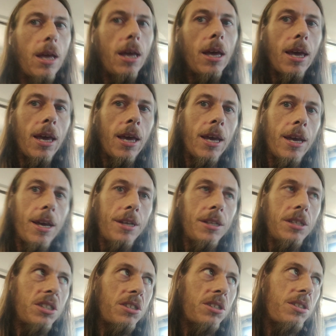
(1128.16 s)

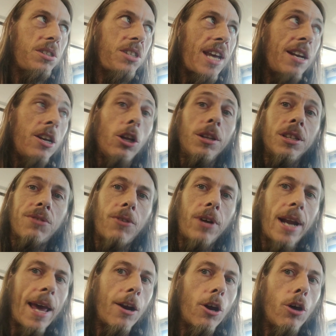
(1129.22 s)
It's $10 for an
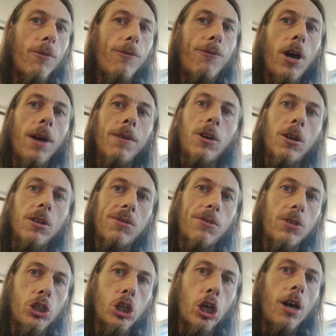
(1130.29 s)
adult, $5 for a
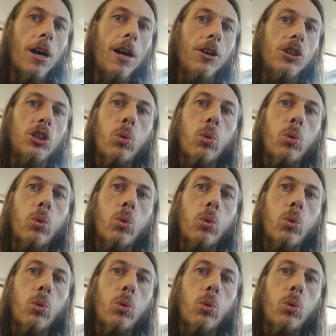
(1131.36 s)
child,